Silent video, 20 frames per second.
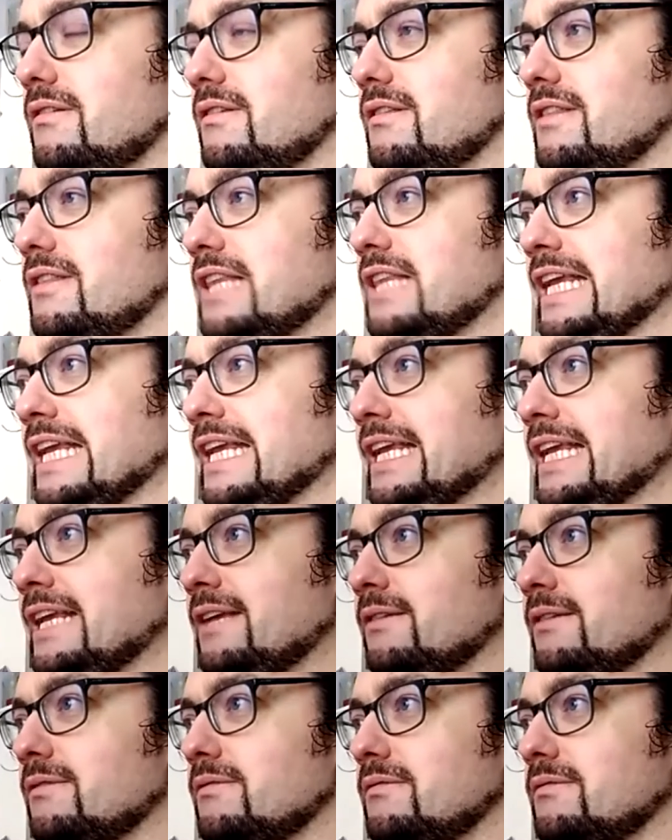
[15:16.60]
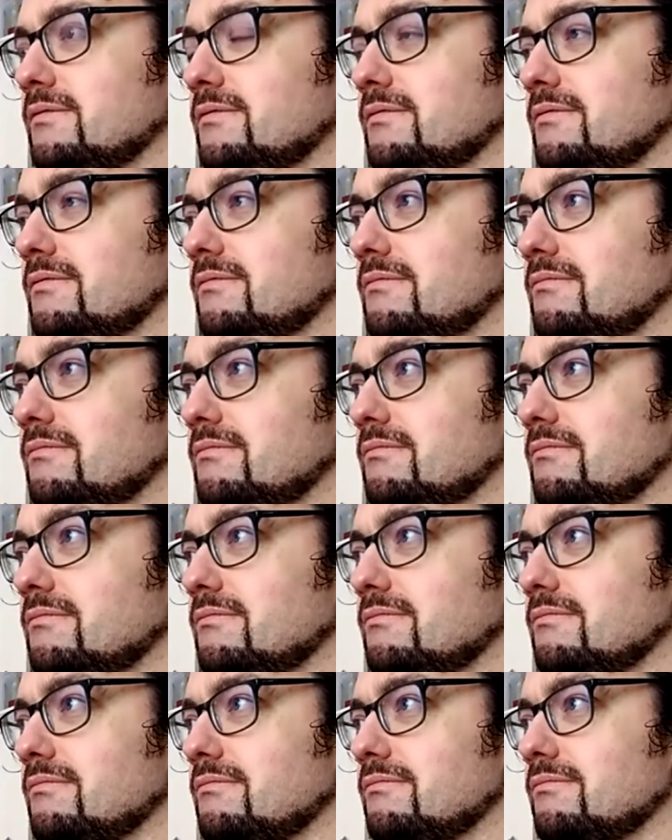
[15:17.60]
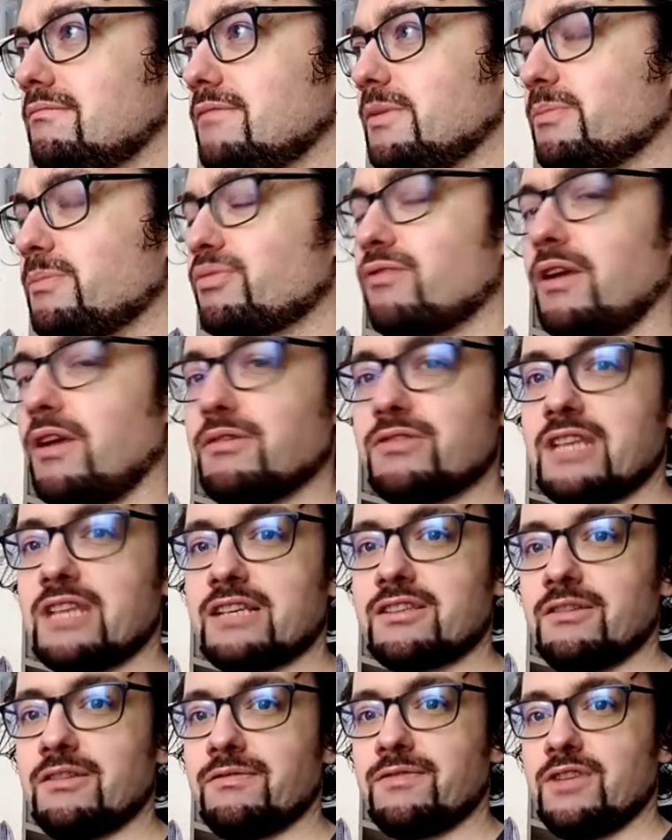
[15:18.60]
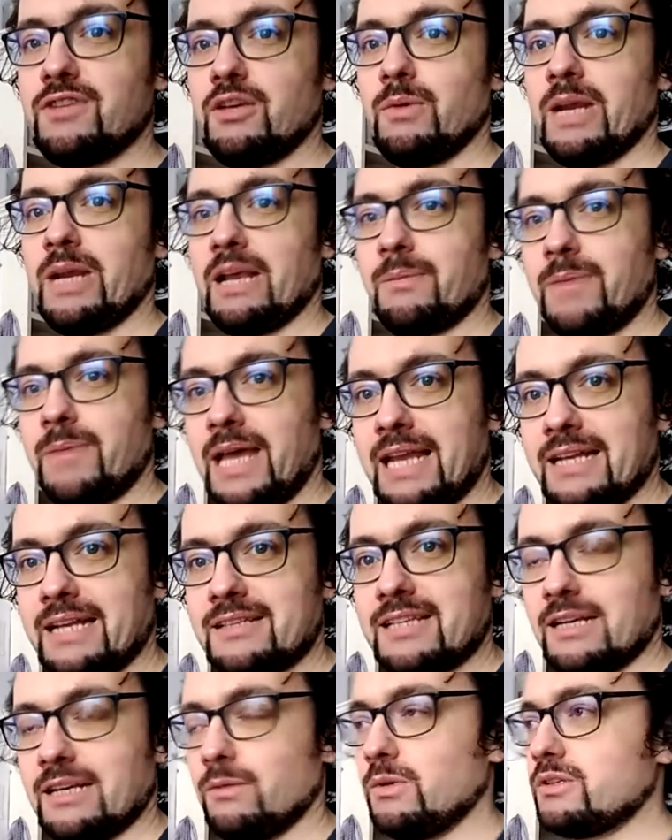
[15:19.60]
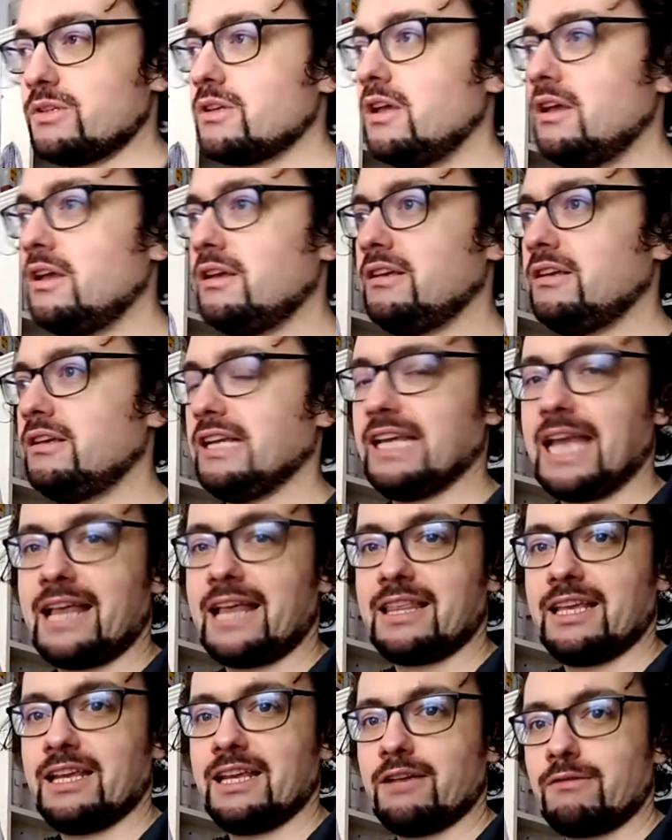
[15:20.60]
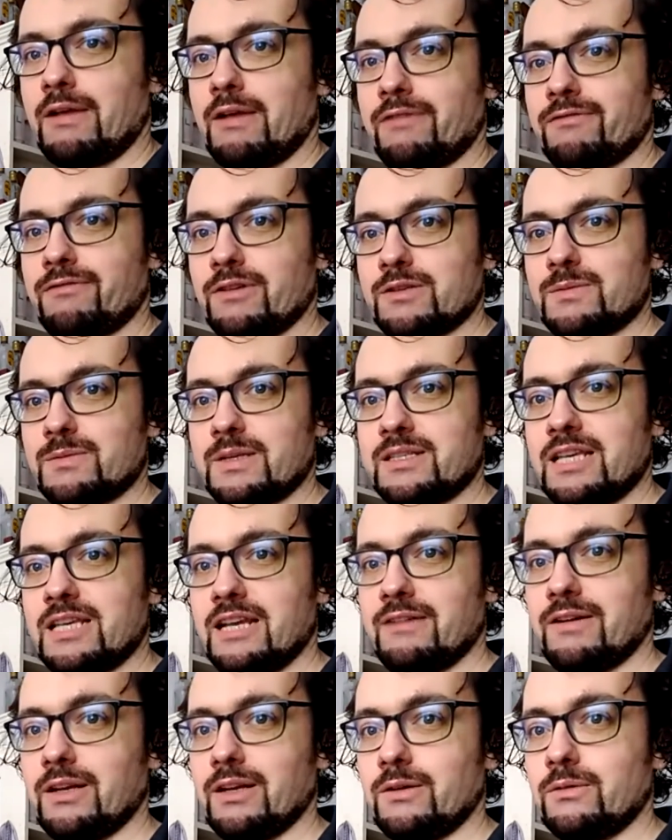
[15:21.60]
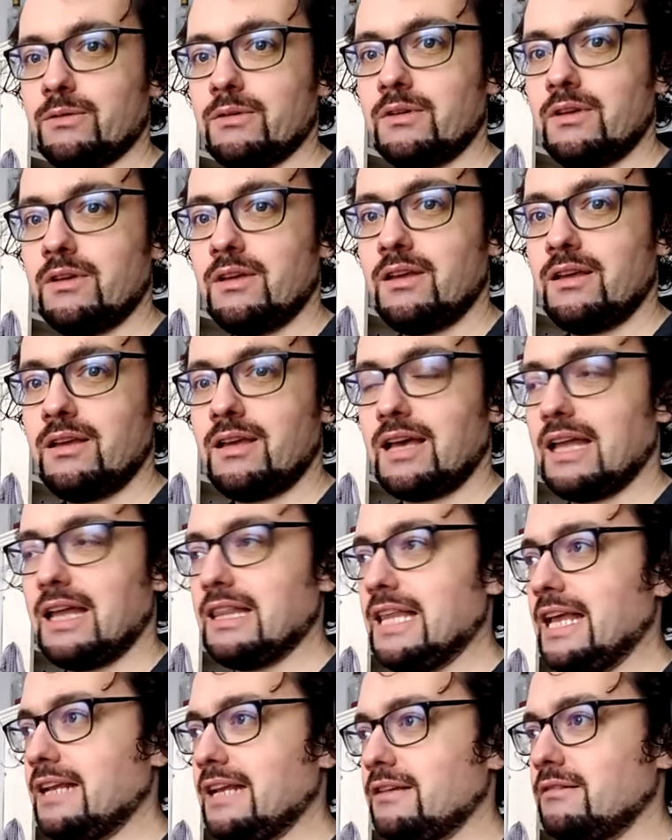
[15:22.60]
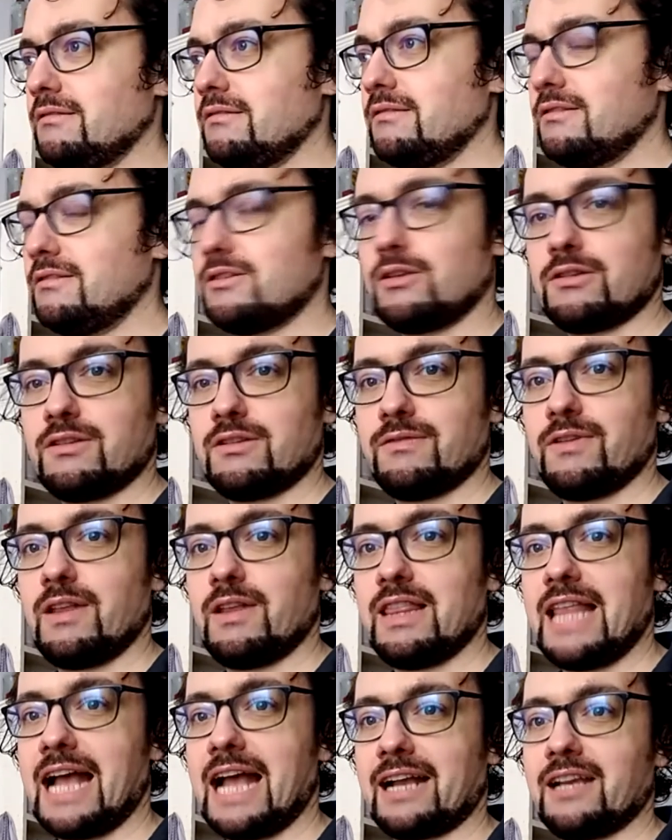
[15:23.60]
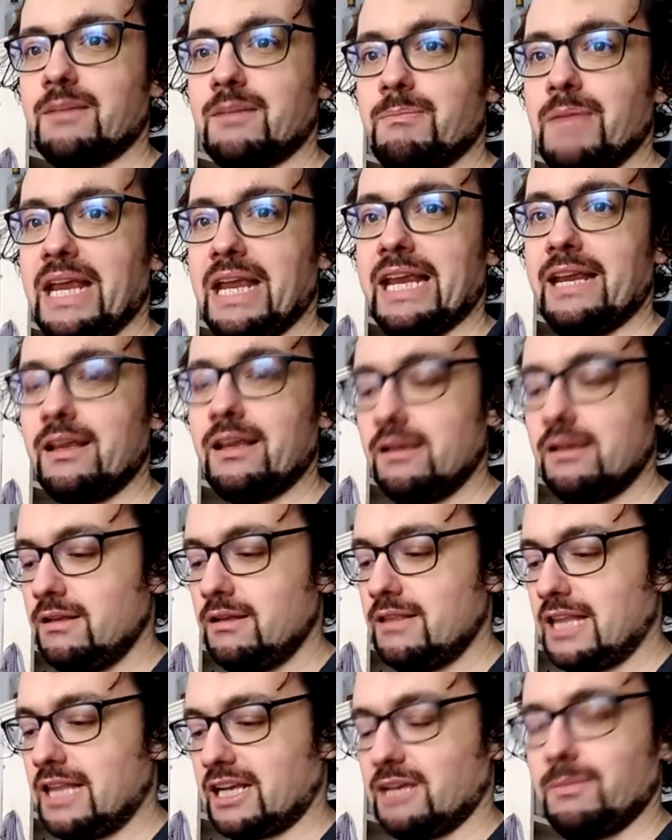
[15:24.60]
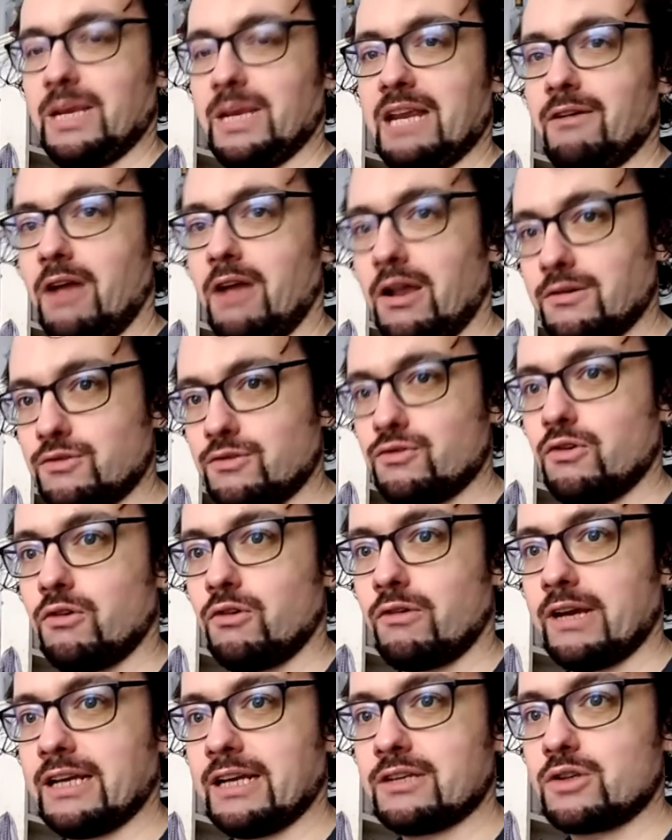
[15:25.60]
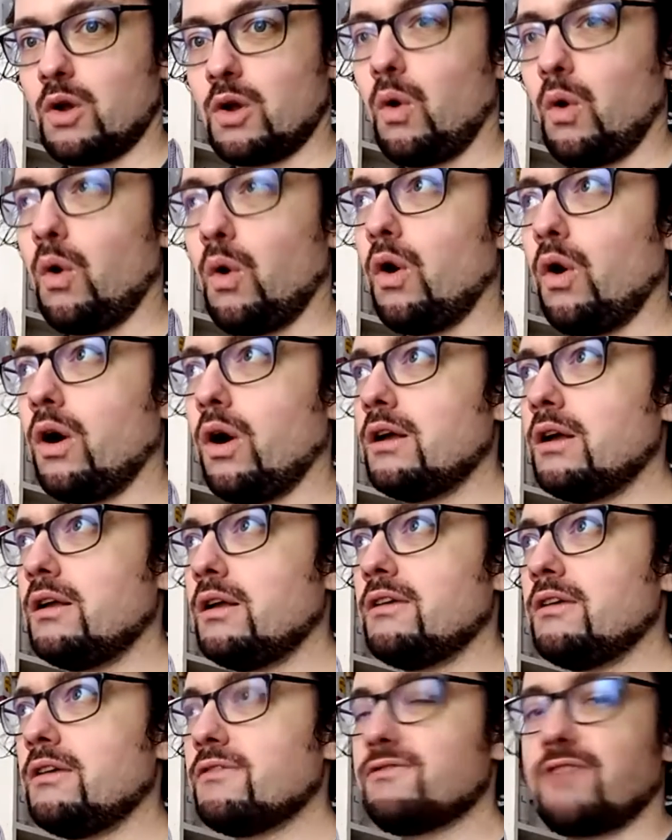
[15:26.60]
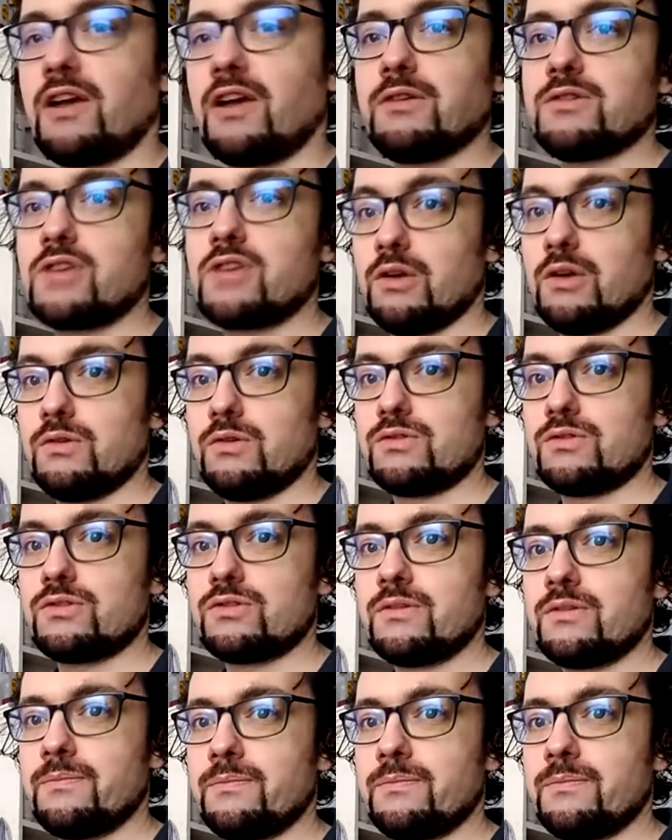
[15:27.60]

the process of doing a painting was. You gather your reference material, and then sort of, and that can be your own drawings or photos,